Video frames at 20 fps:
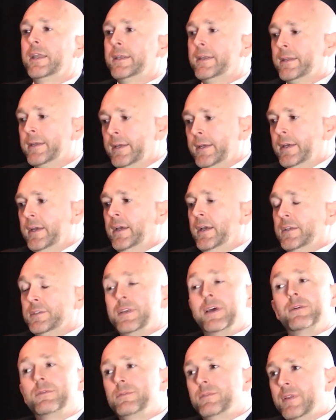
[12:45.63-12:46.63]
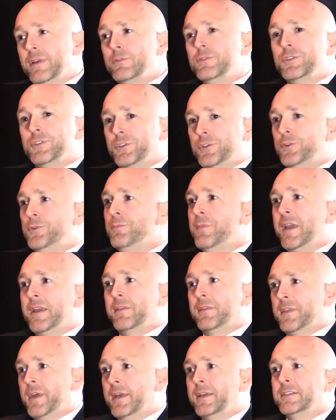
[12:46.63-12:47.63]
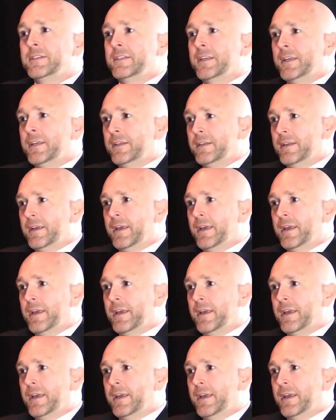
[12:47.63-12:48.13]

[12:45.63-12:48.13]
And so those are two main things that